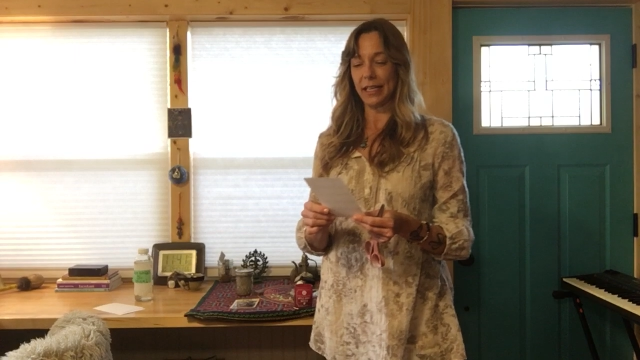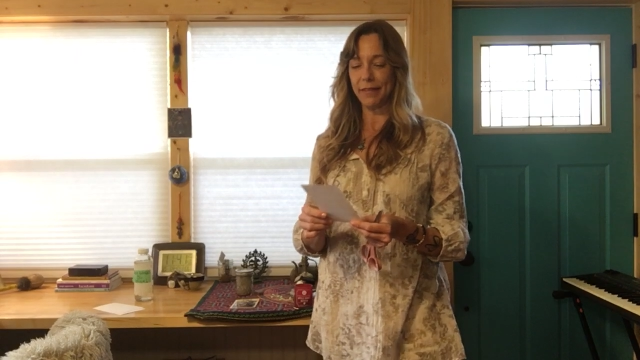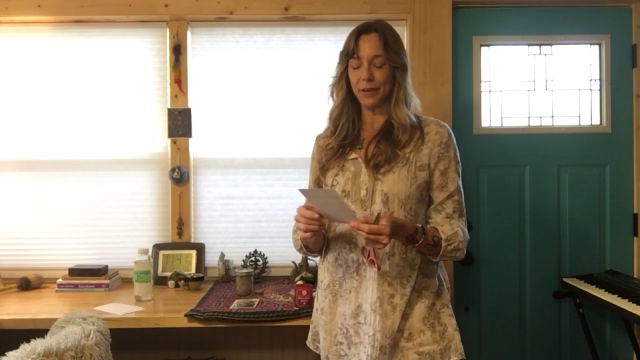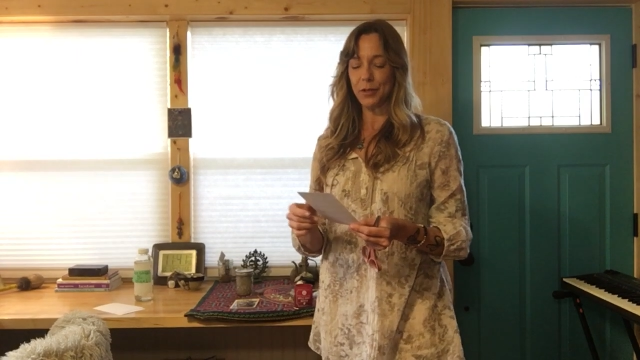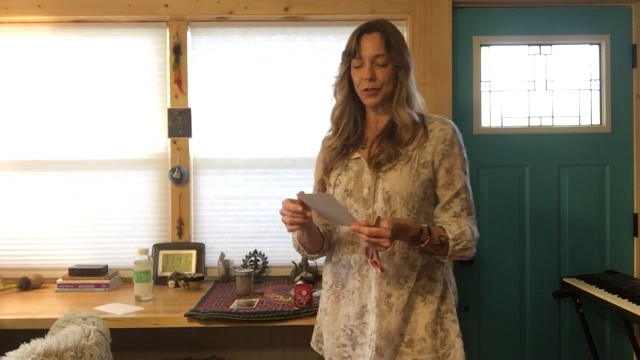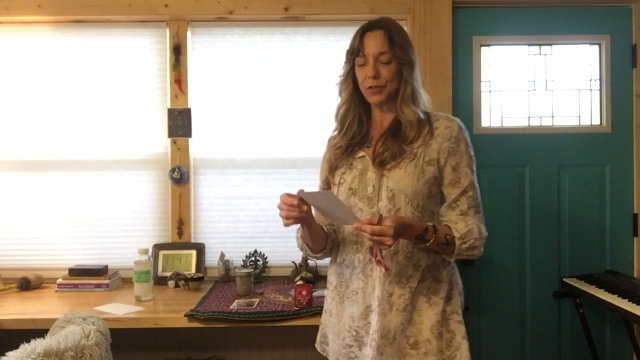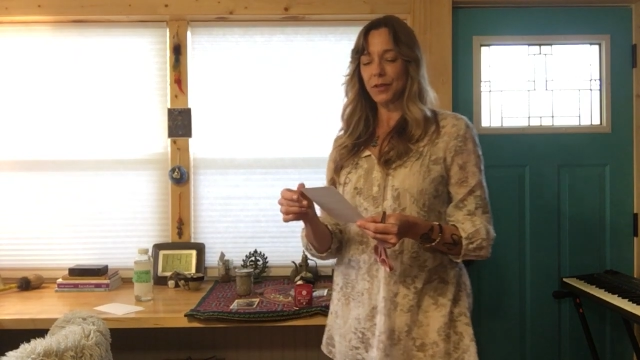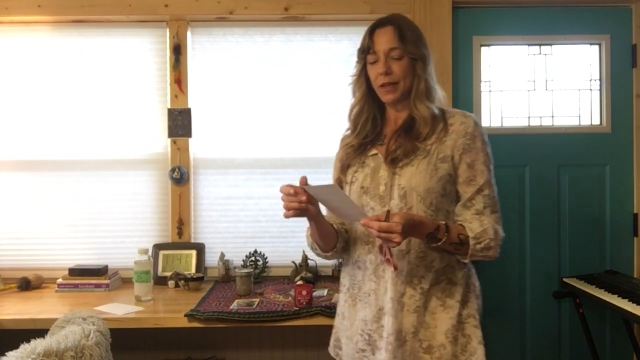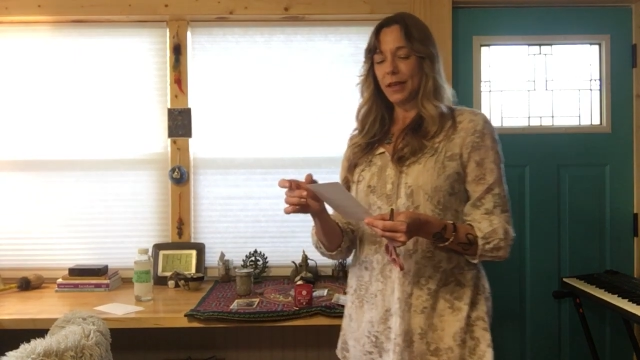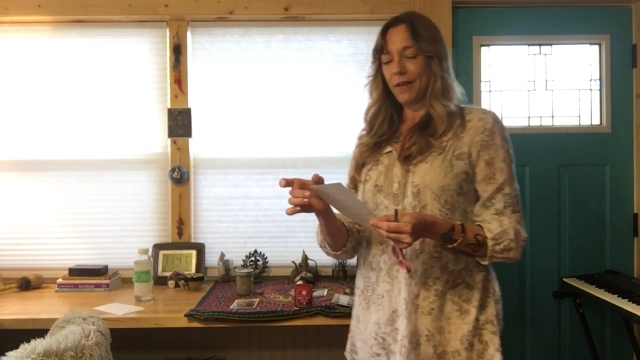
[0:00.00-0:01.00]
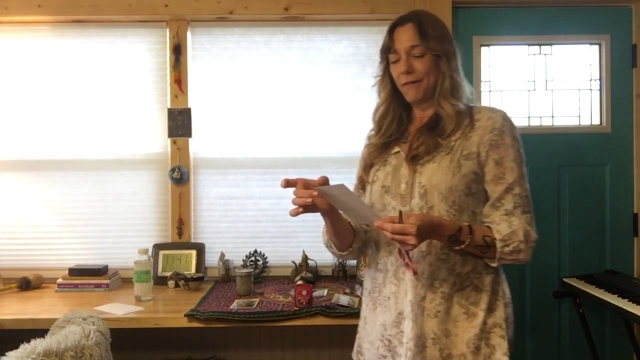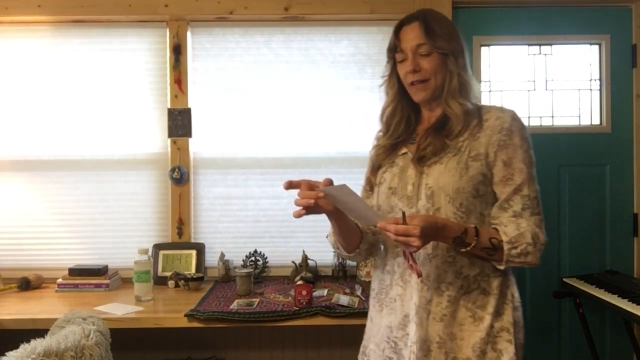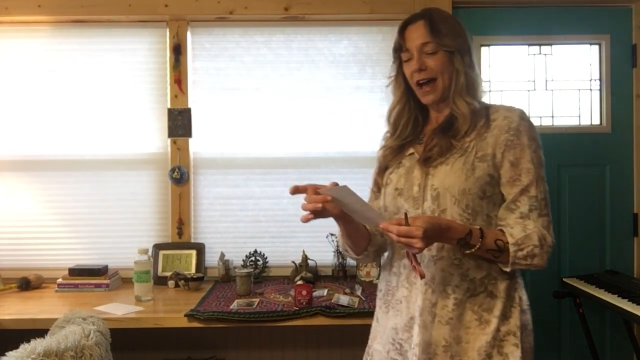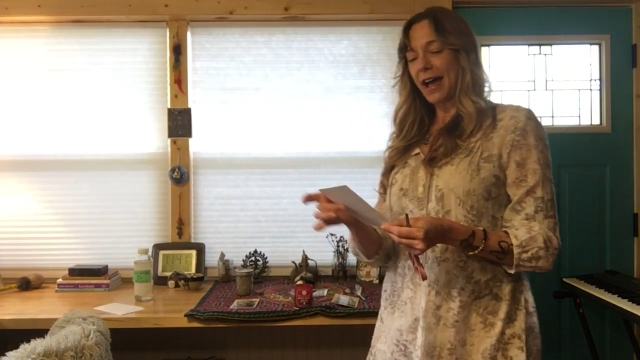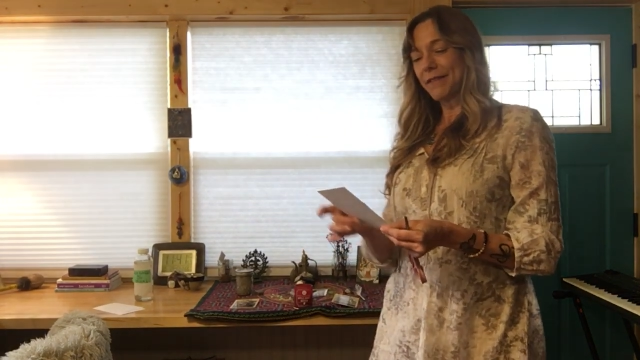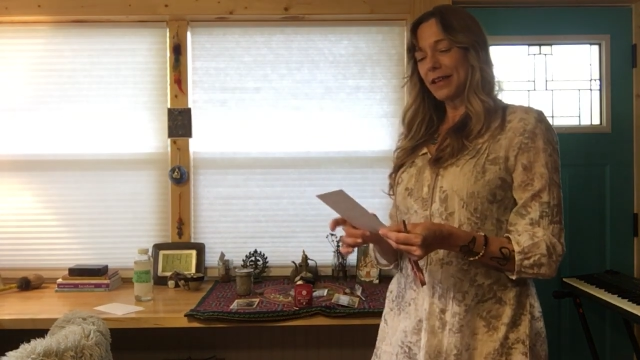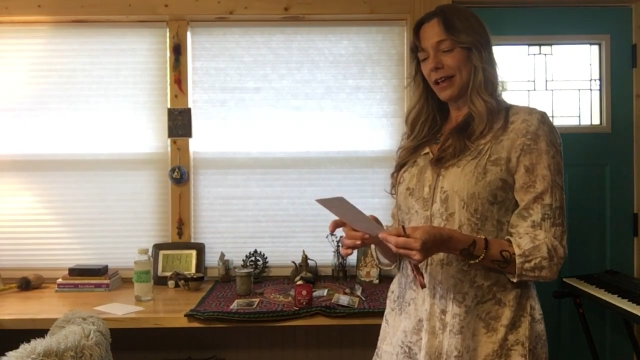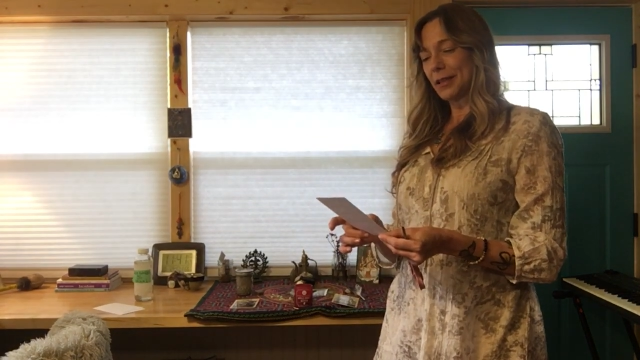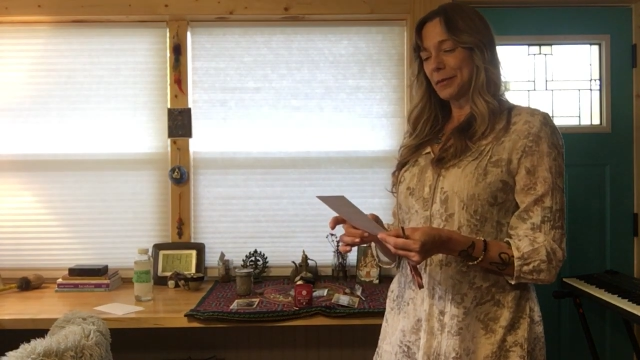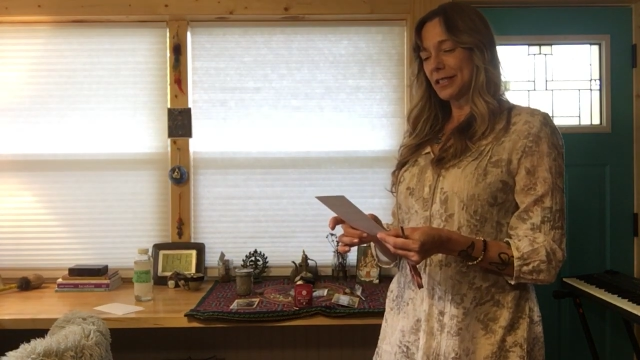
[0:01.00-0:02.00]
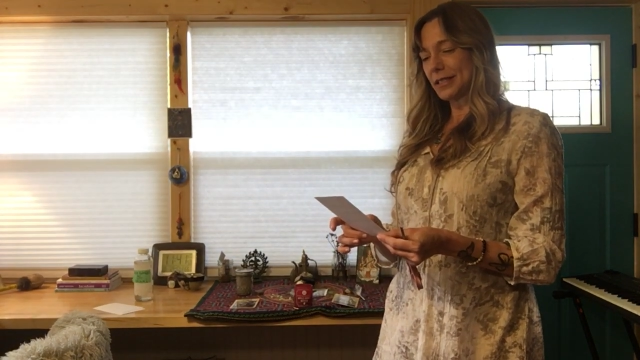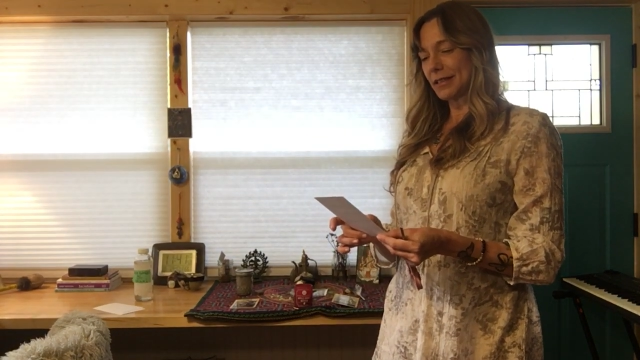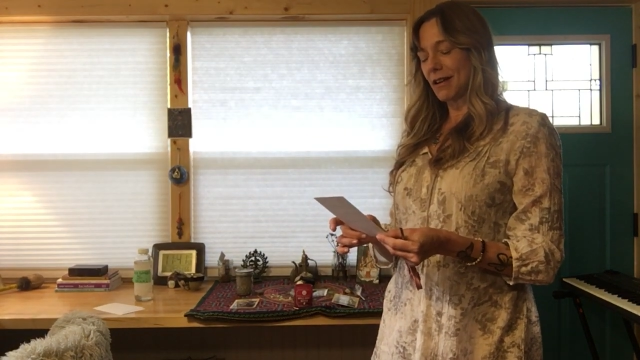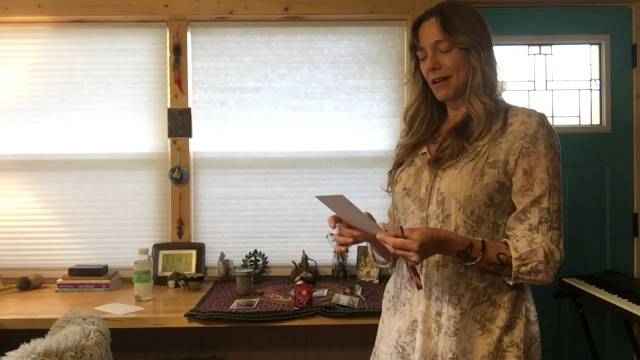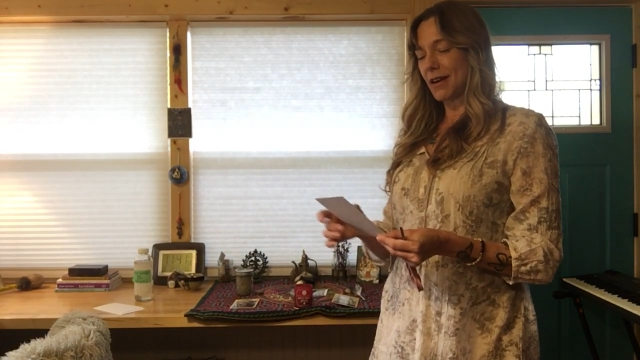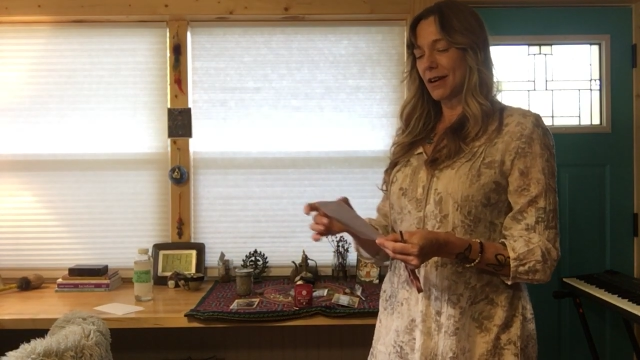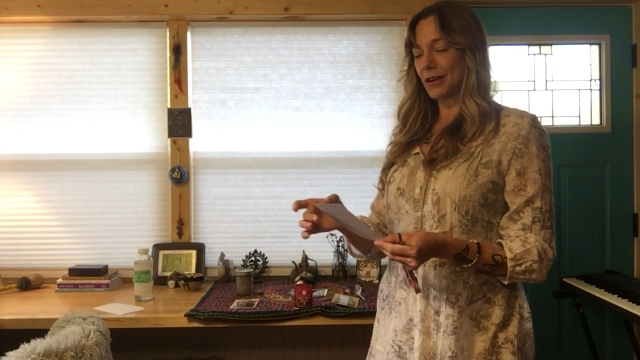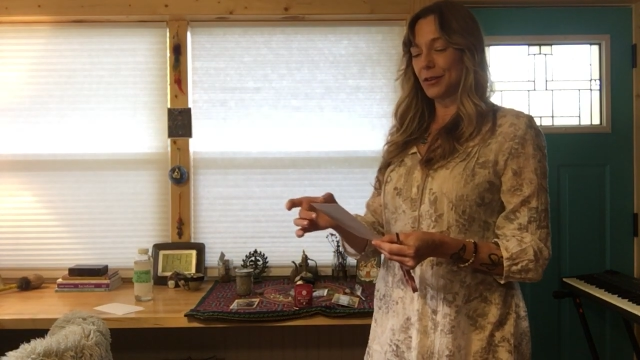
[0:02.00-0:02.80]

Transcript: And those 5 elements are